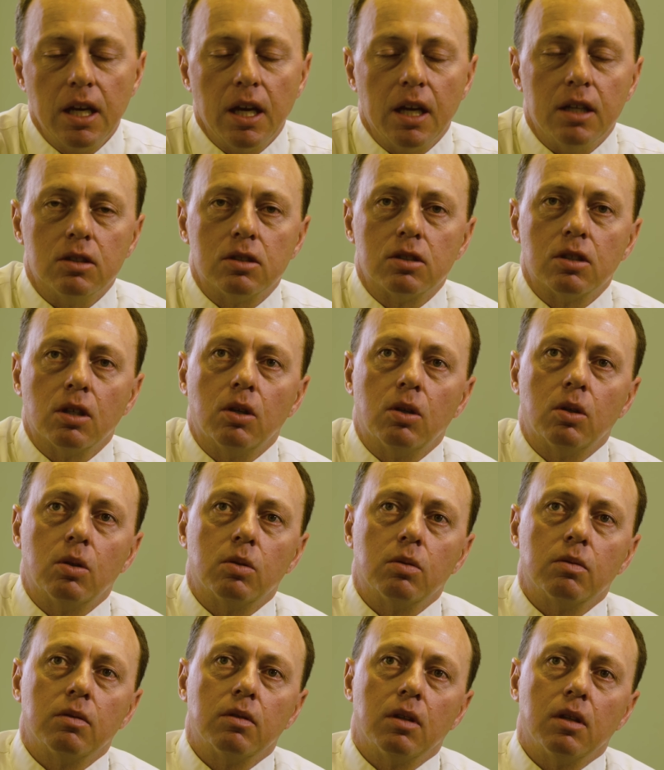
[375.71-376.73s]
And
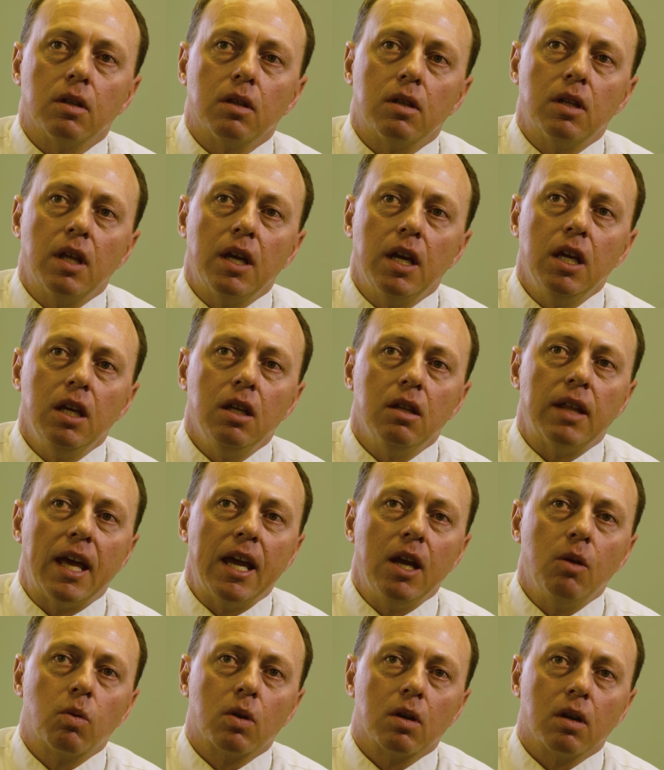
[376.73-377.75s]
so
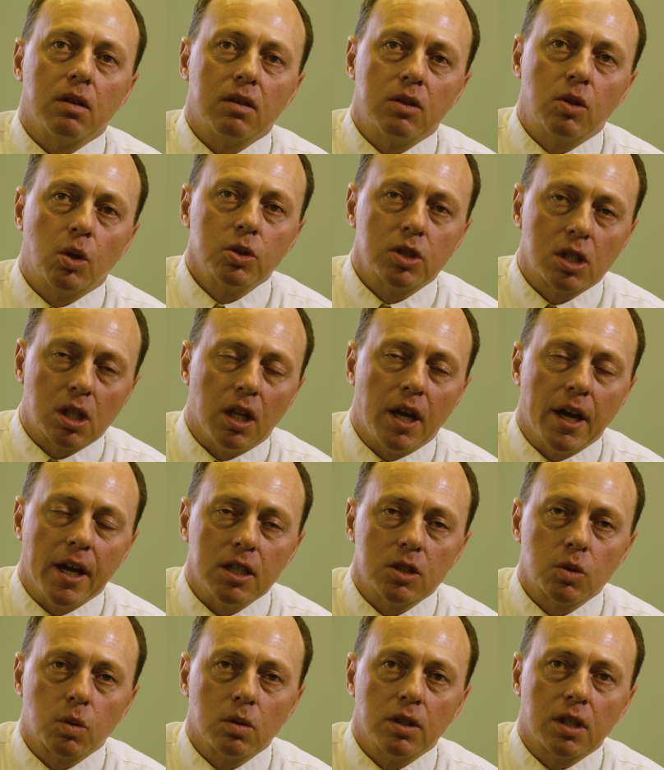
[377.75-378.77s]
those
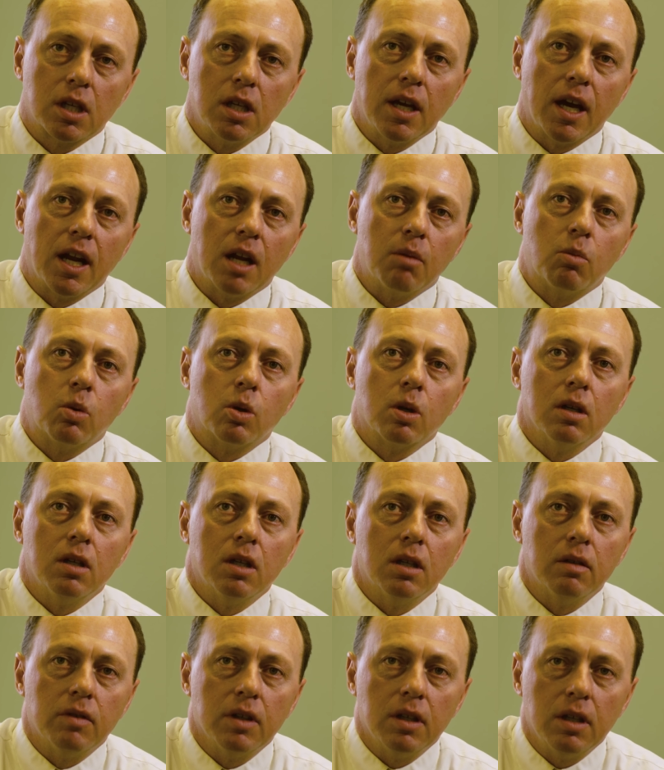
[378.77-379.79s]
clients were looking at it more
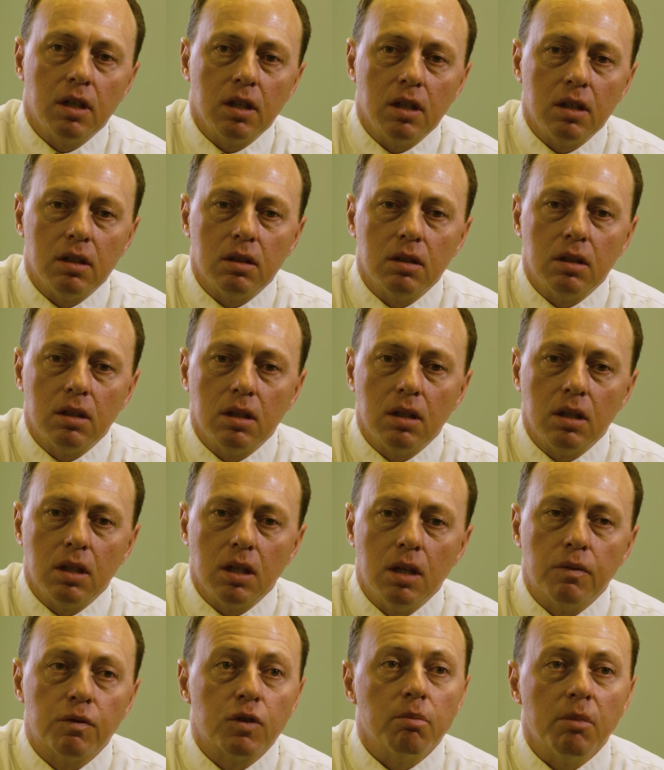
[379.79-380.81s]
of a
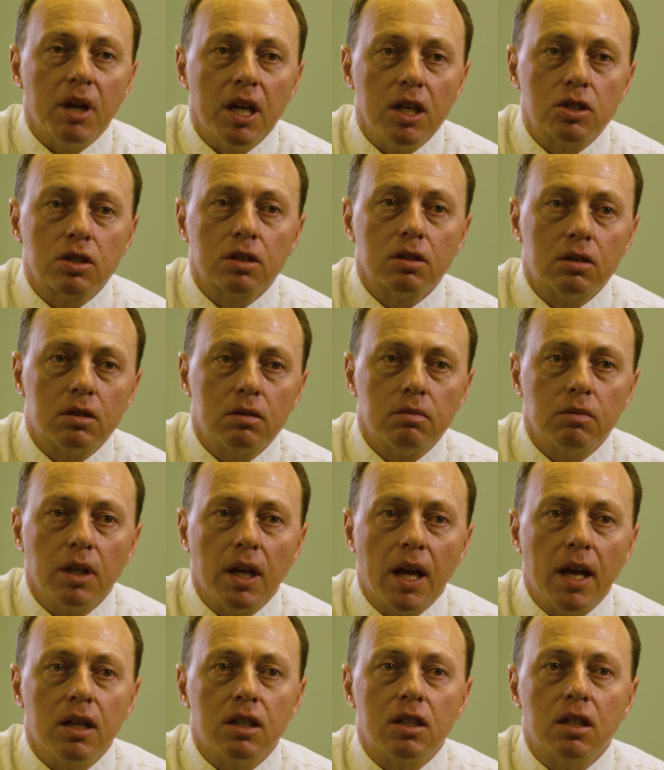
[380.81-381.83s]
informational
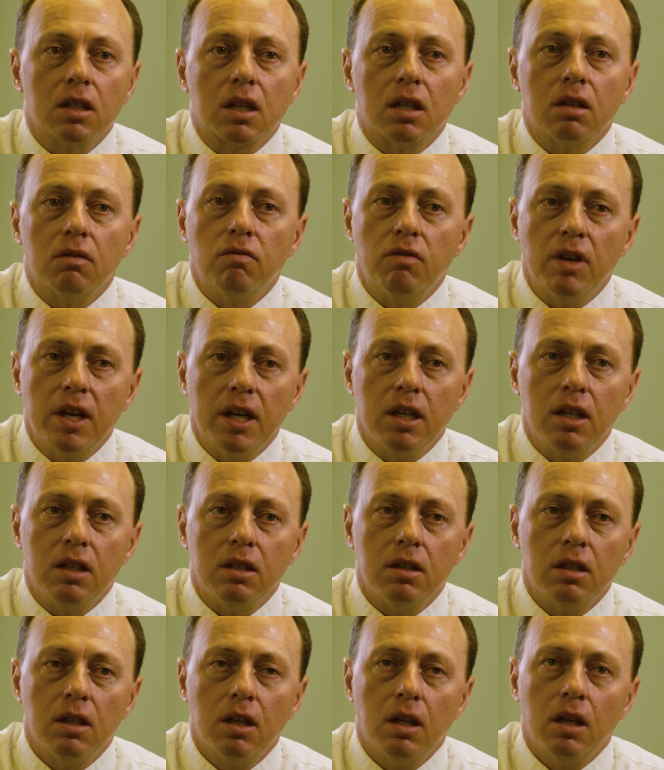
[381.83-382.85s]
and to convey
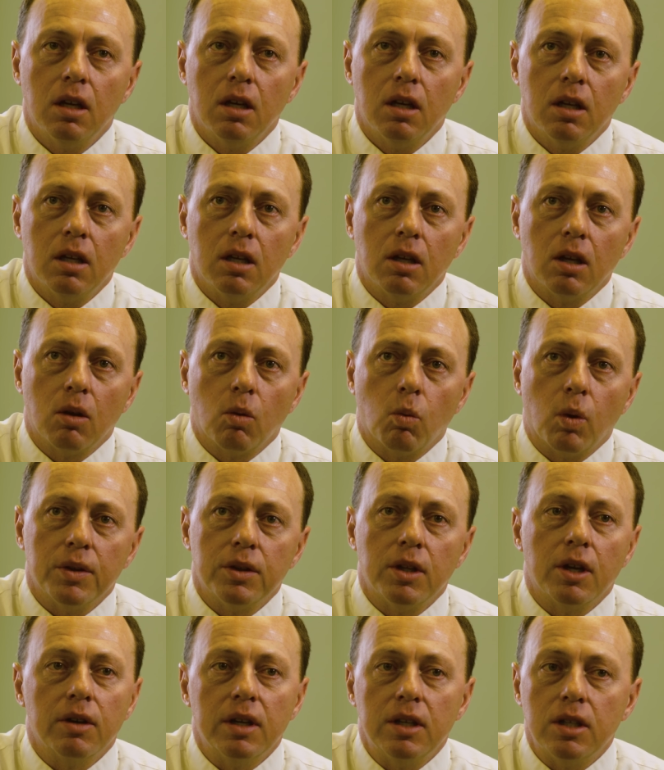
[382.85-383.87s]

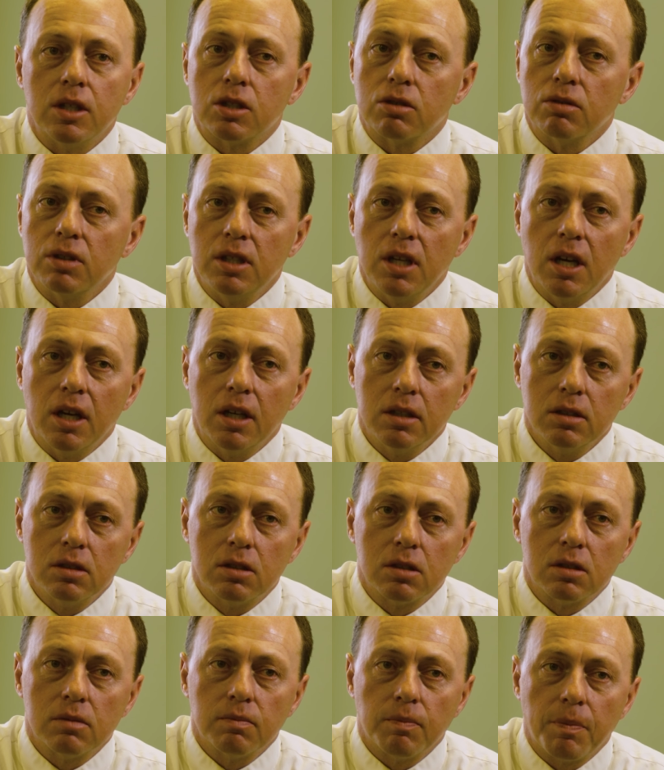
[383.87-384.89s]
what their industry
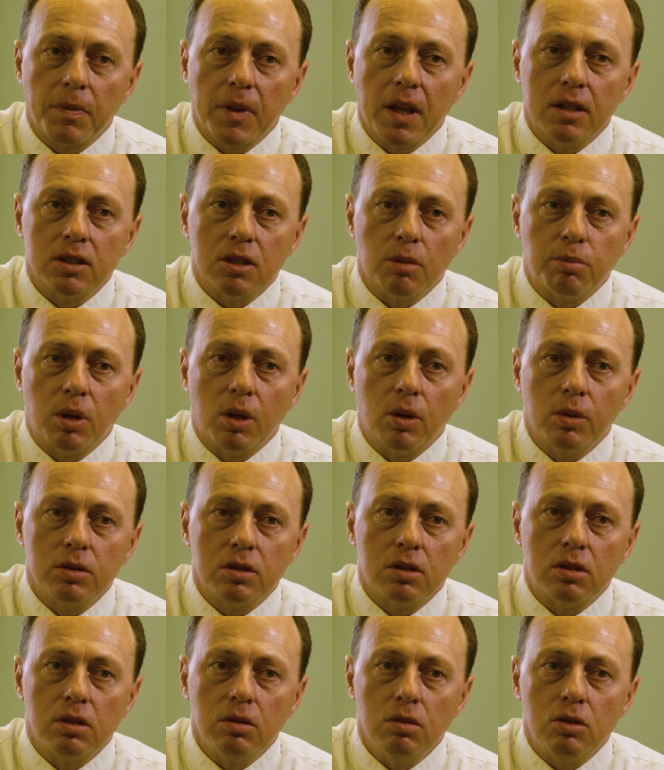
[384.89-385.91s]
does, as
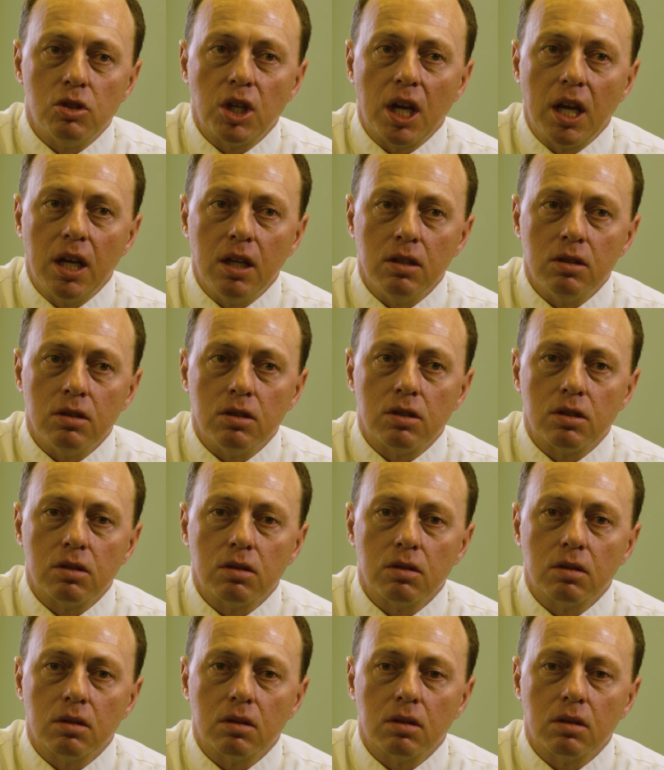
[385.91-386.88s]
opposed to change